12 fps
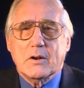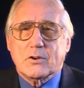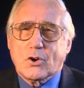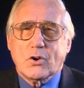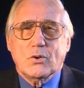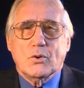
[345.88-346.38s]

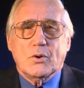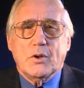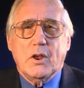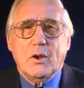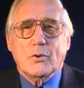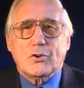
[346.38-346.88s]
True,
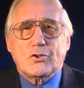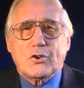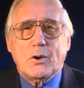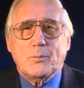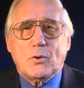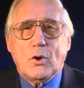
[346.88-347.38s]
he was
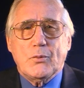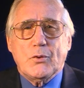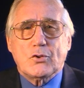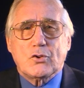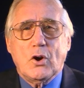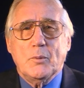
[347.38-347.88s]
stripped of
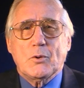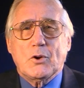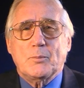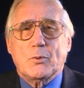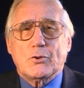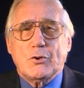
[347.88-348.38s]
his committee
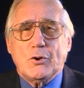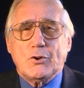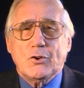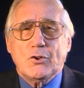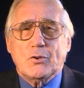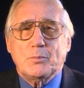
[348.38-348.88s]
positions,